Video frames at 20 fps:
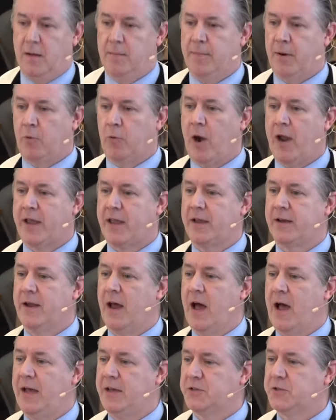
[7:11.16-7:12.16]
But
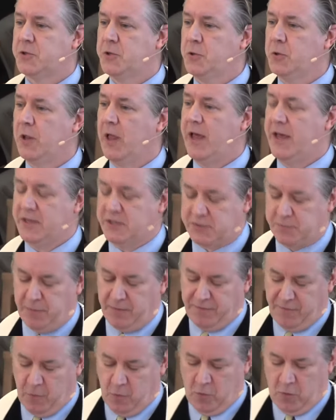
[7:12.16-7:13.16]
recognize who lays
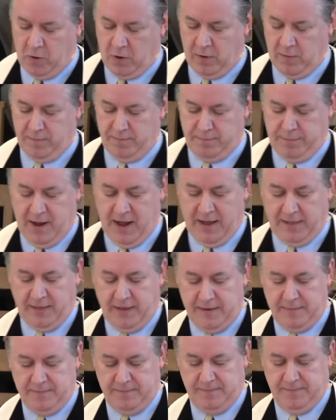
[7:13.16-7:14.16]
before Pilate.